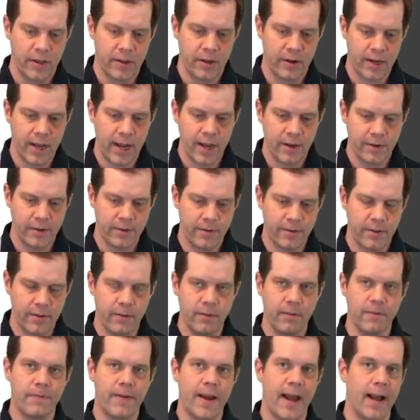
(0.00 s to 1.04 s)
They're kind of just
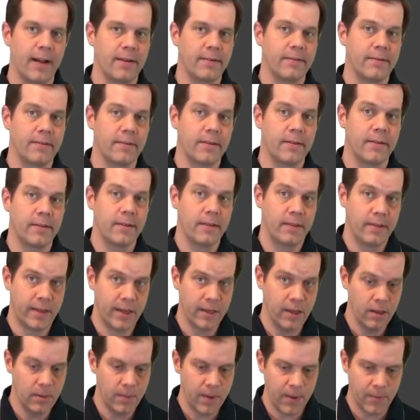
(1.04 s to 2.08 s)
little facts
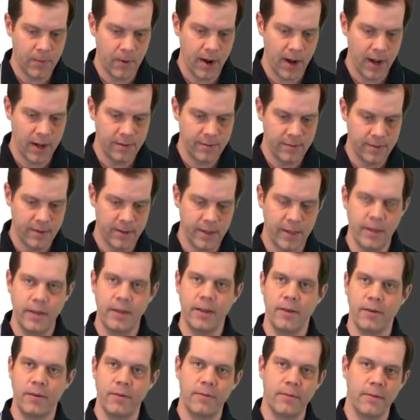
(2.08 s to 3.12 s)
that you memorize, and then you
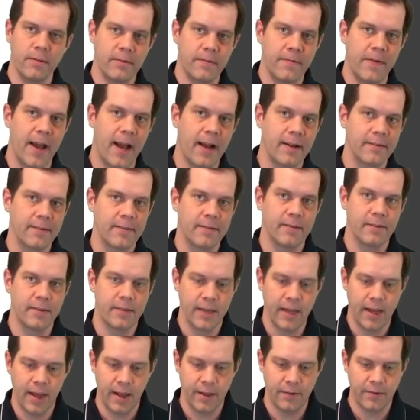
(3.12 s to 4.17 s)
can use those facts
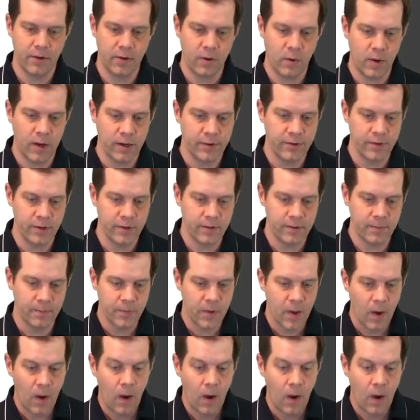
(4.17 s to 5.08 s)
to answer questions.